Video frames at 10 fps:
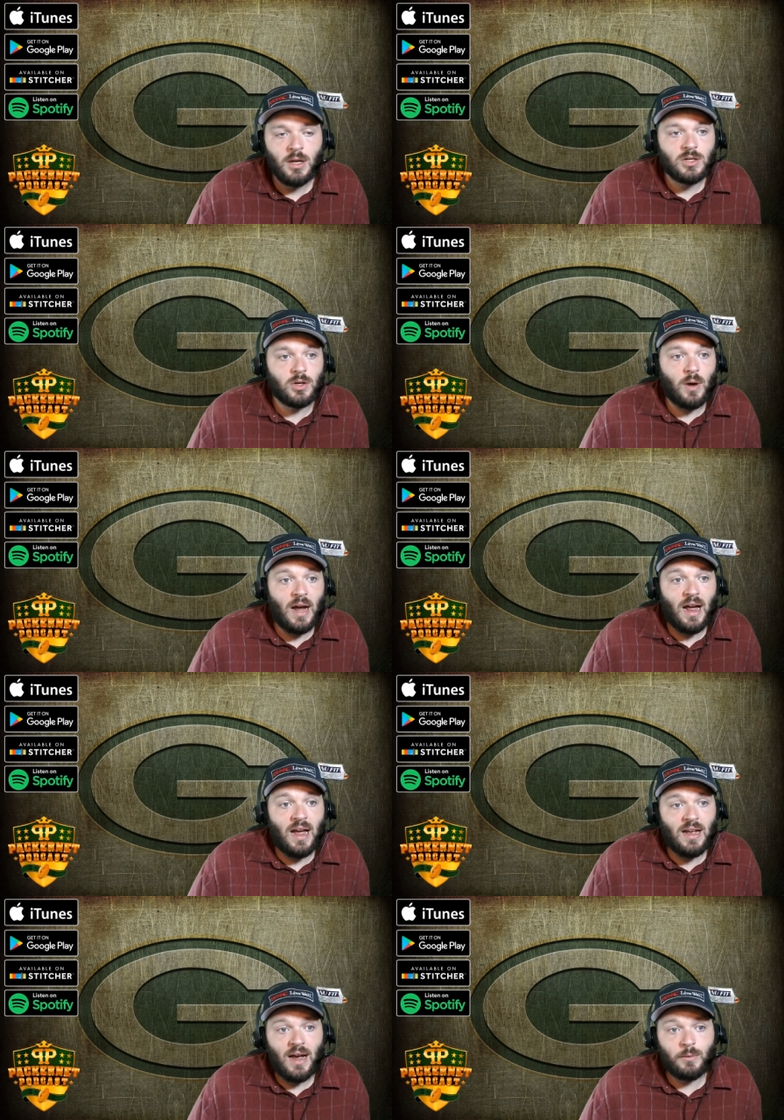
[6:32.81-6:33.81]
So
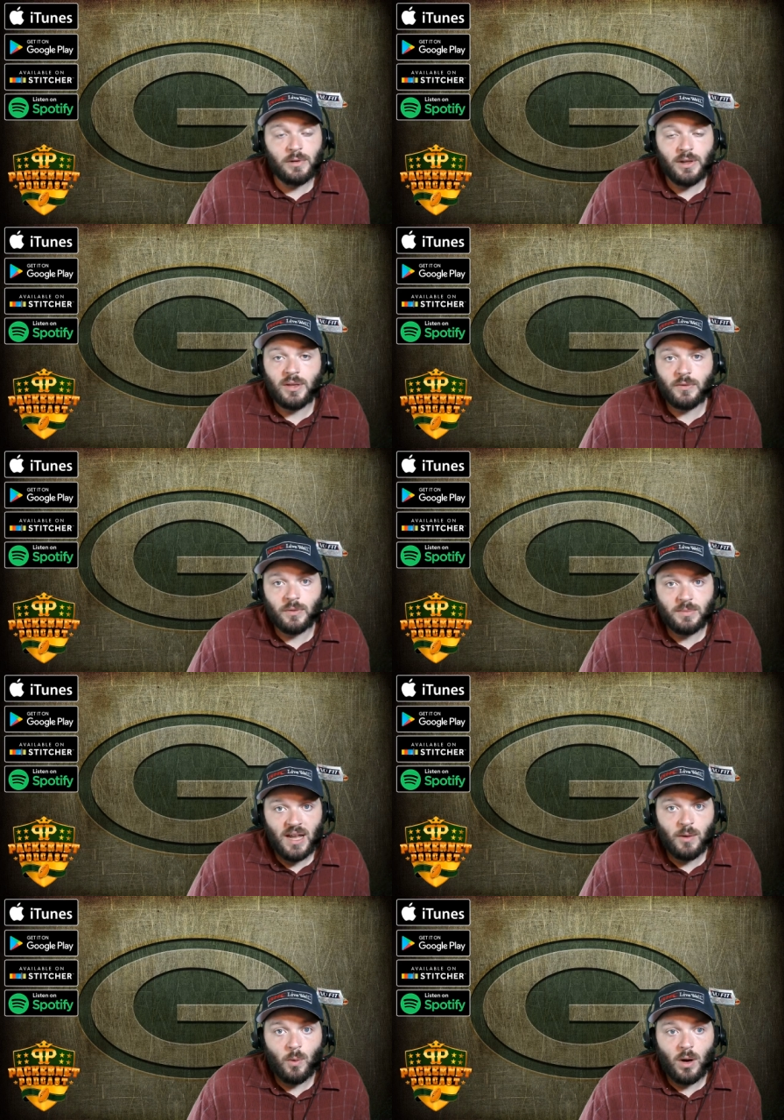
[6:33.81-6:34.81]
I, I, I really think from
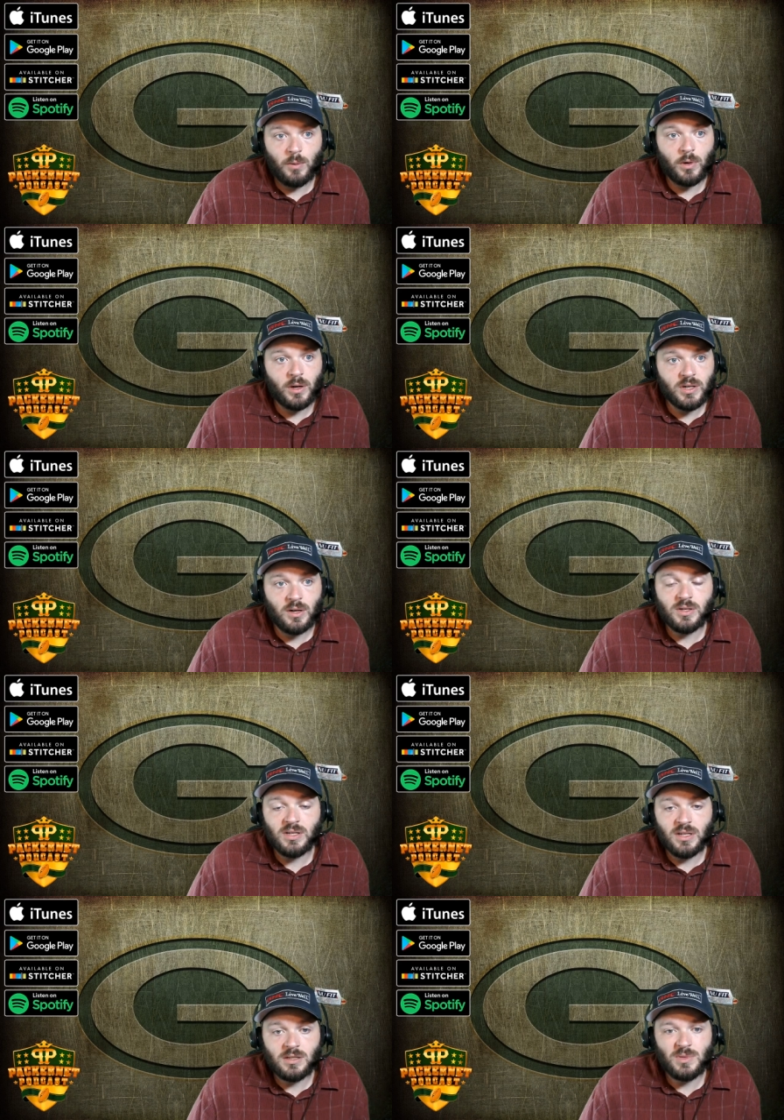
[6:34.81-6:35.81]
day one, we're going to start
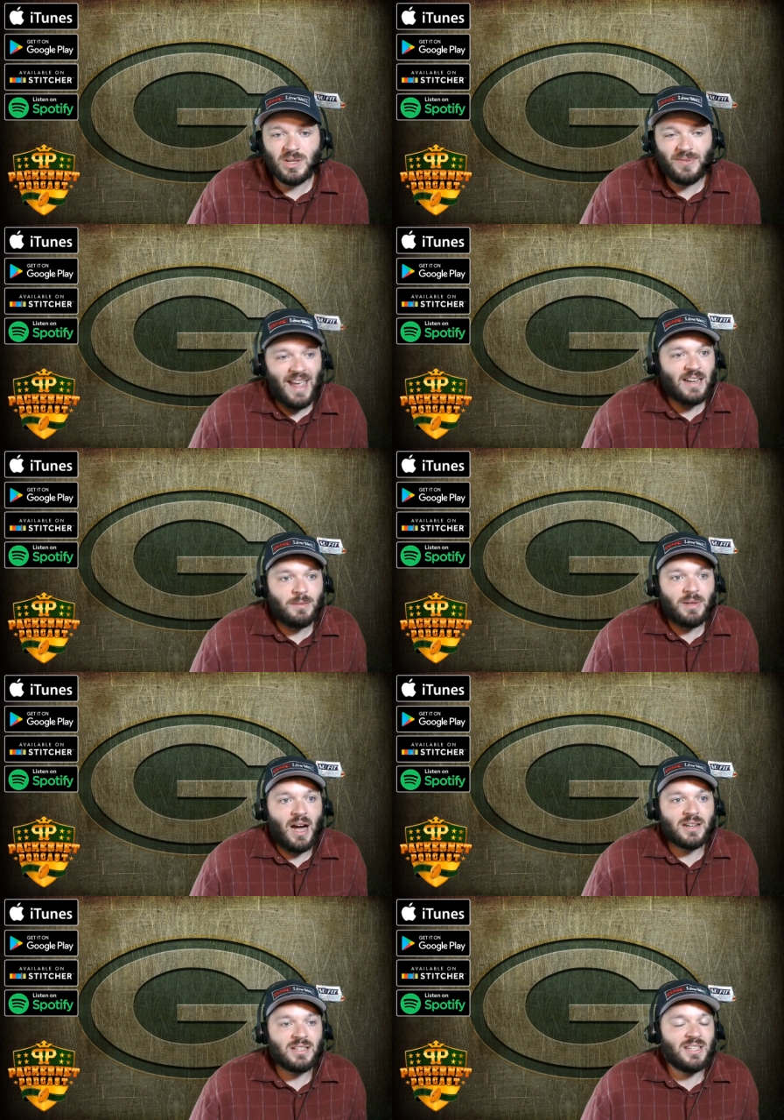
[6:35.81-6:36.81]
seeing some stuff. And to be
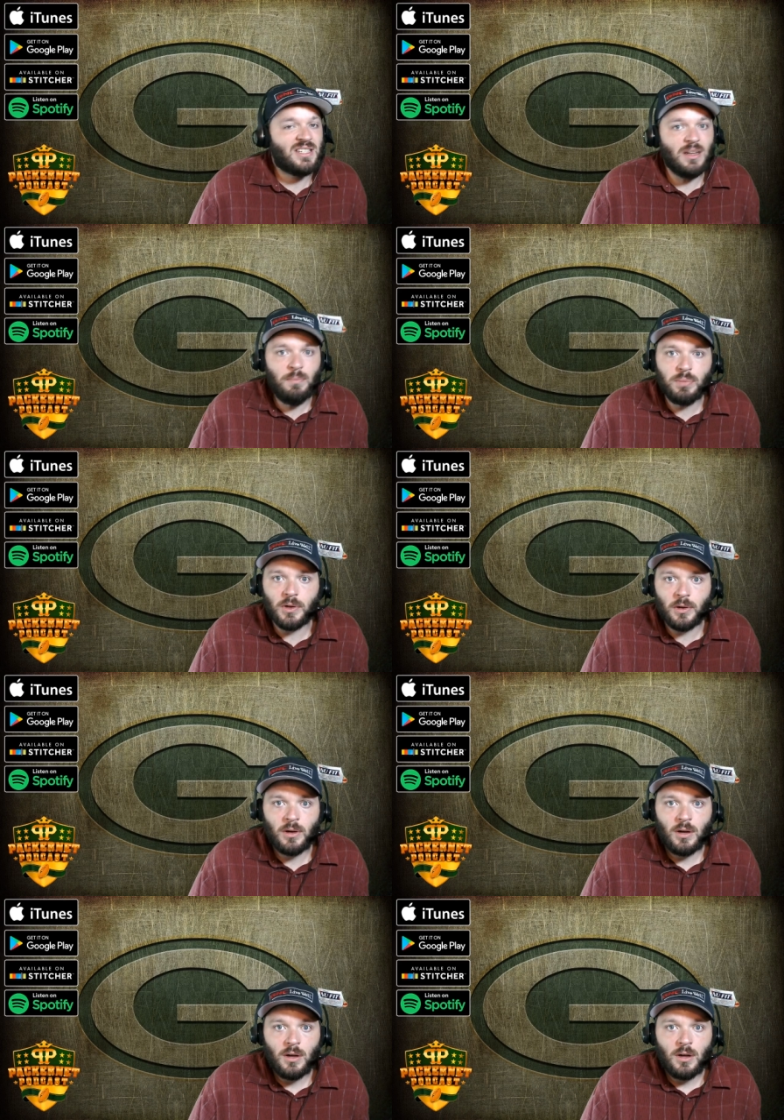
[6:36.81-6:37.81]
honest, it's simpler.
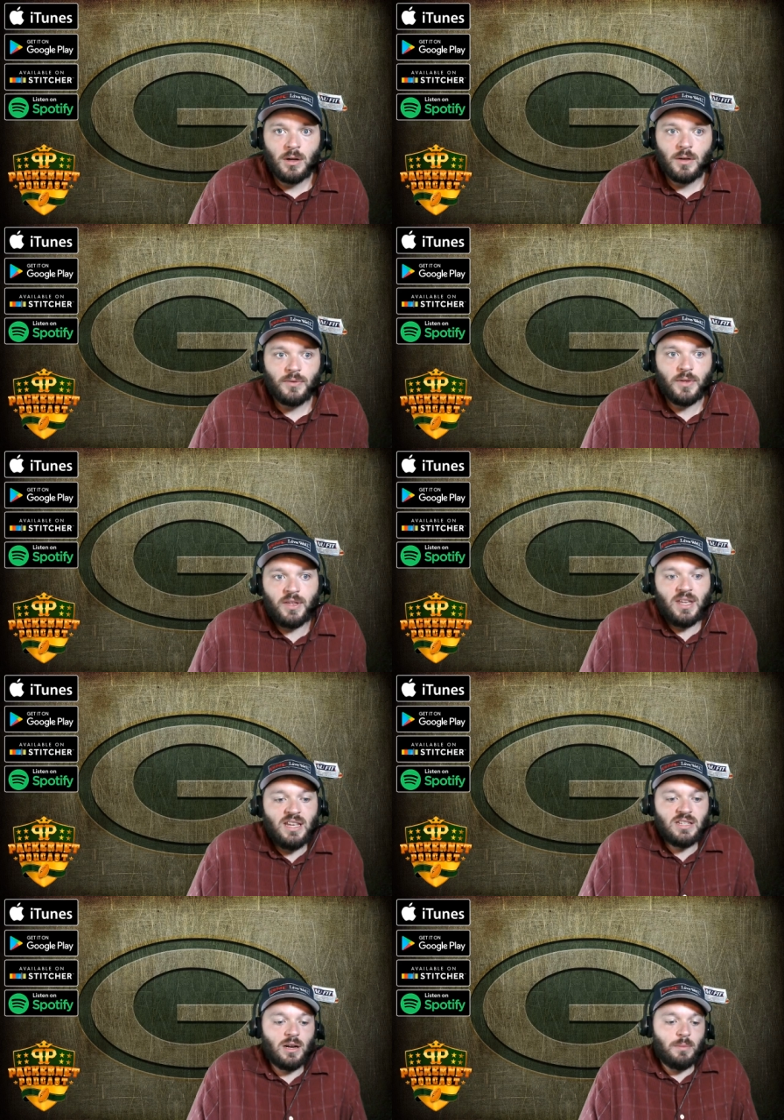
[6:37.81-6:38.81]
Th
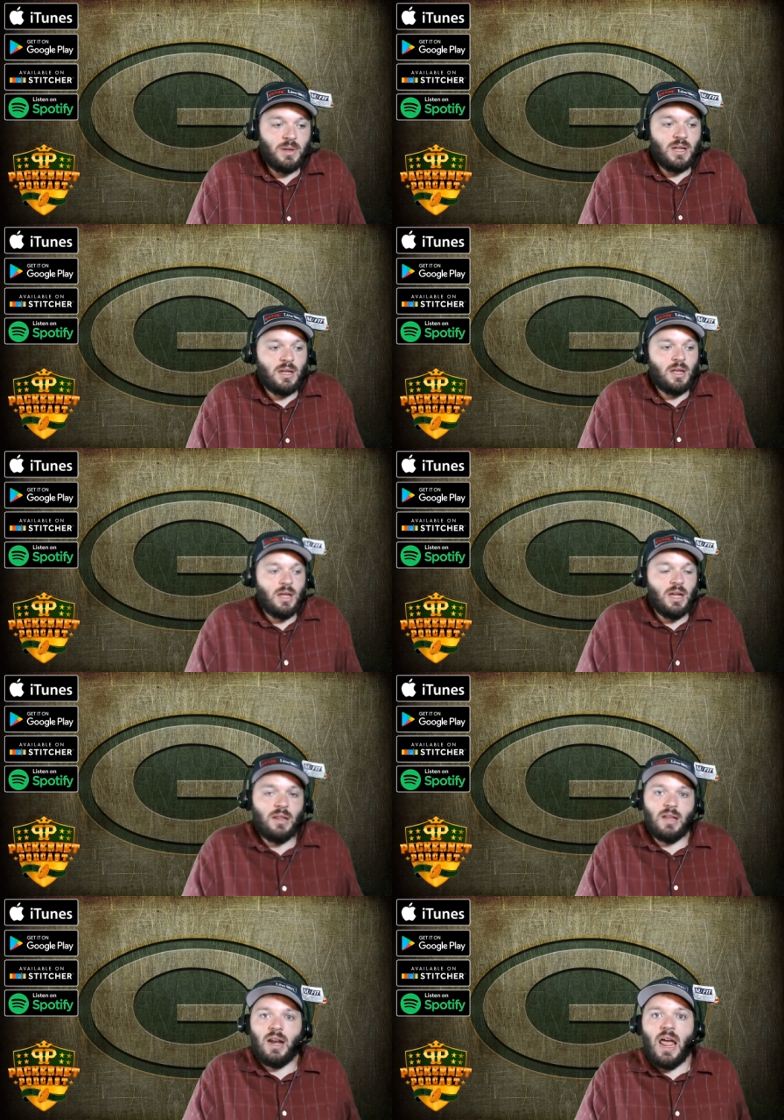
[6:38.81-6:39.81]
he's going to be
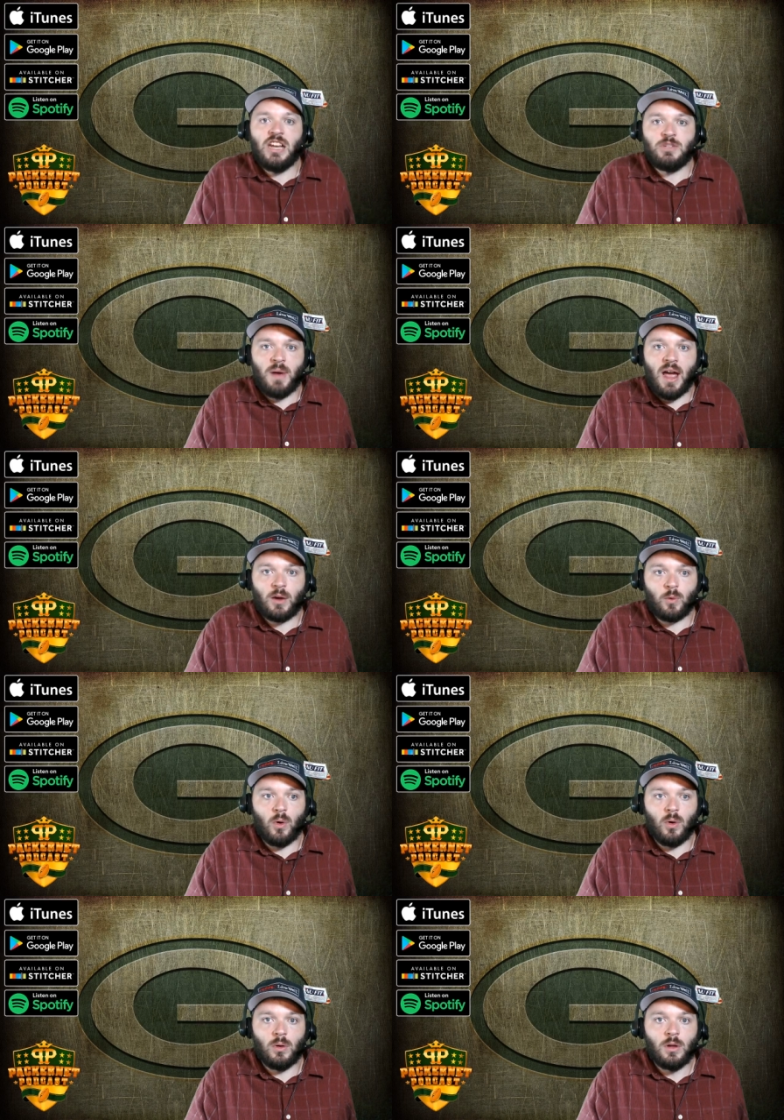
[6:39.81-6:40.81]
in that H-back
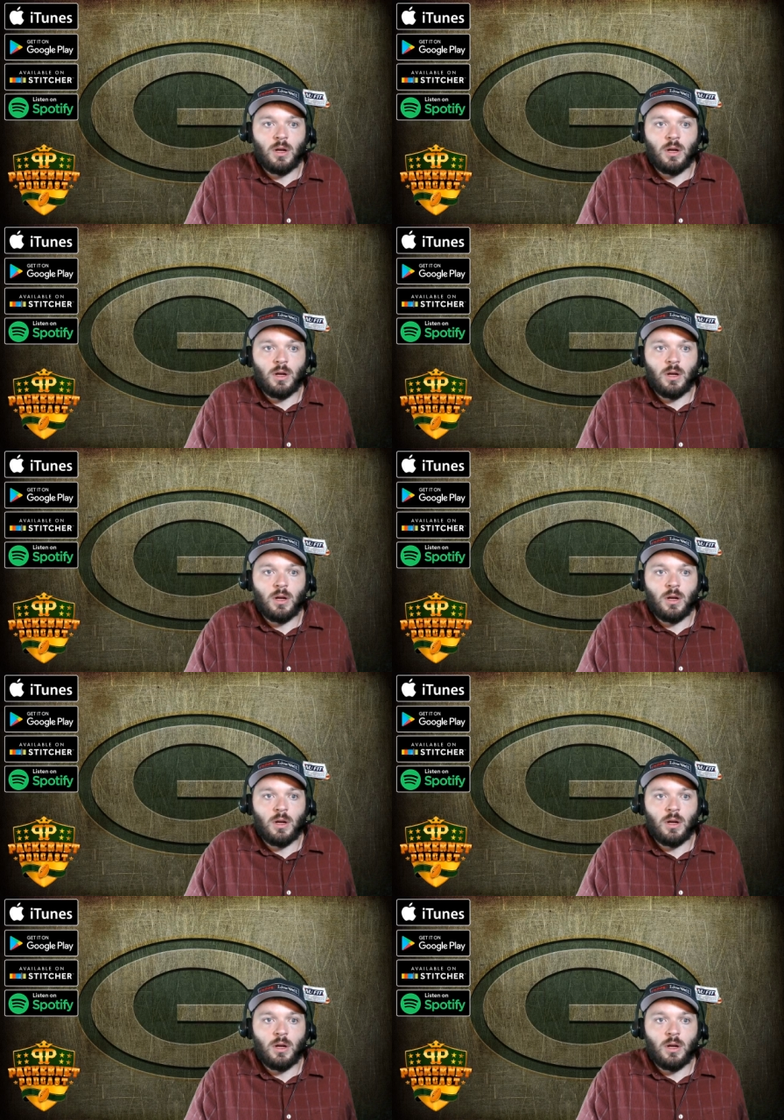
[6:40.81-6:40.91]
role